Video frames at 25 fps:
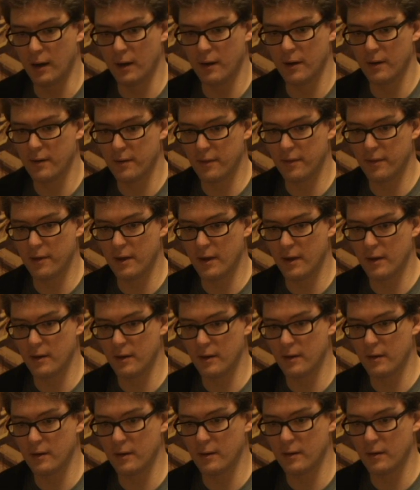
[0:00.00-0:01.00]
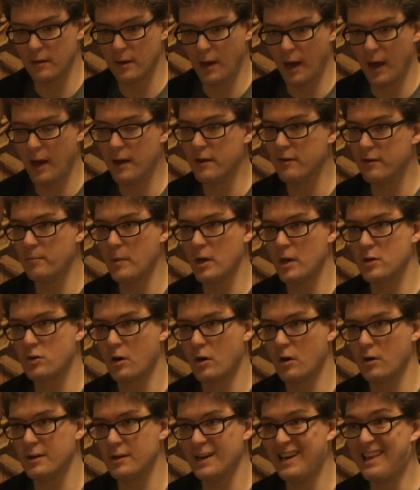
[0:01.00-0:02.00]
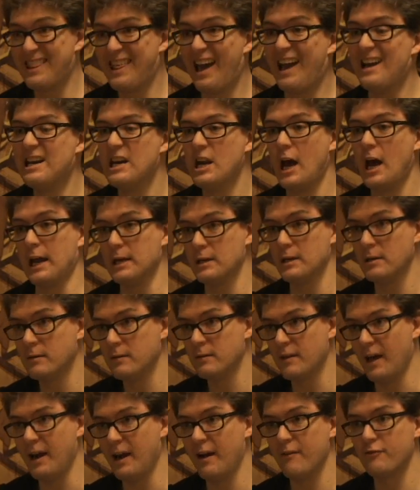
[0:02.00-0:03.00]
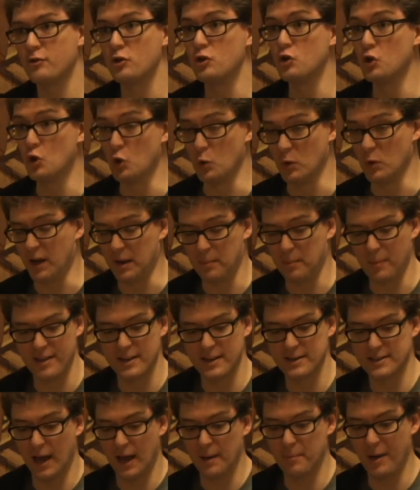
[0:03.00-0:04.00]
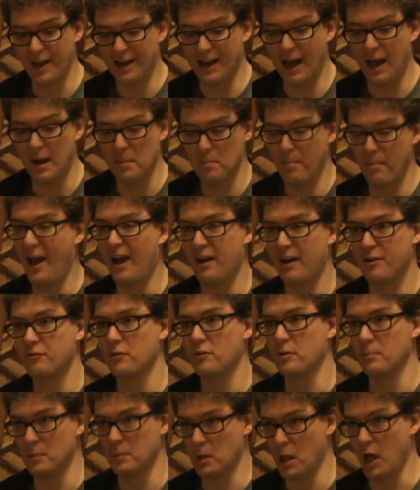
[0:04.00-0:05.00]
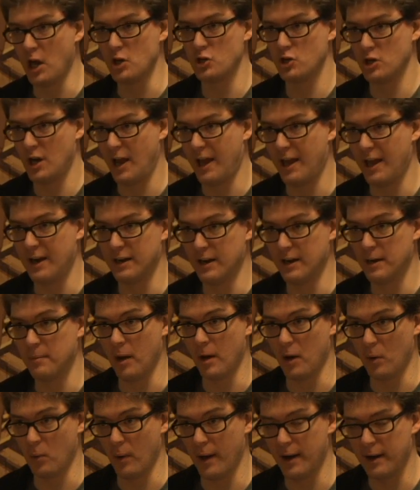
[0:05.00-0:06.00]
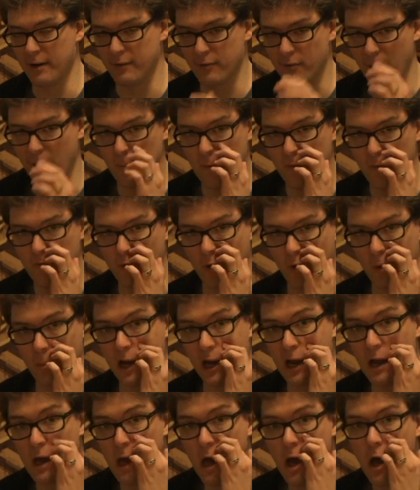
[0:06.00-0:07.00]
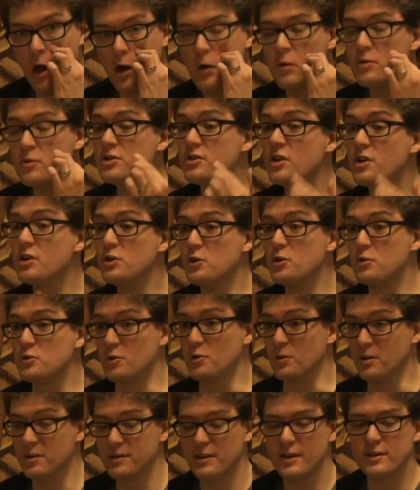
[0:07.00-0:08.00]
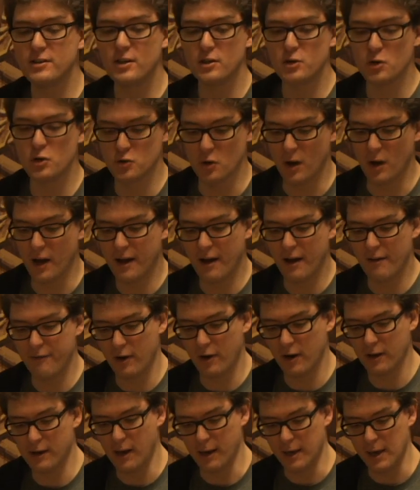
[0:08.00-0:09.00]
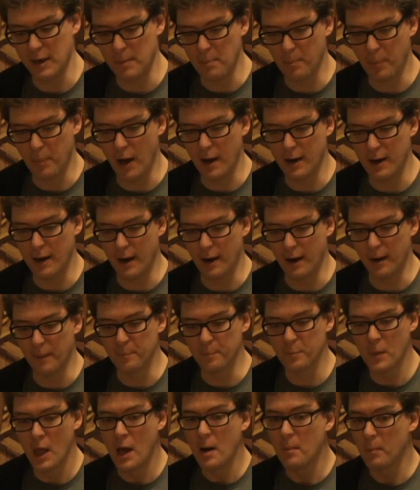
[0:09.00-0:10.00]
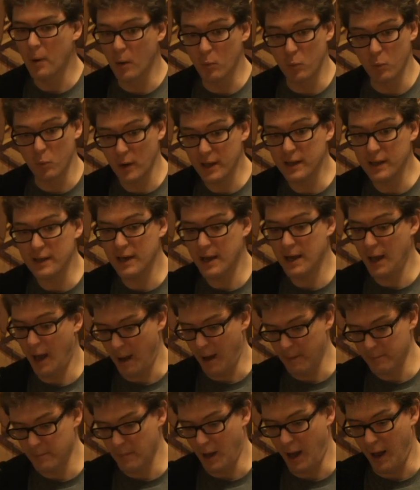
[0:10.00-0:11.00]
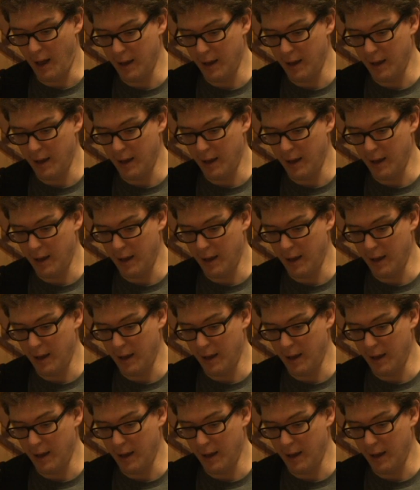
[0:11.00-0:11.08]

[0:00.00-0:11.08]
the head of Magic R&D that night, that afternoon. Like by the time I got back from lunch, I had an email waiting for me, which is unusual. It's unusual. I got very lucky, but really,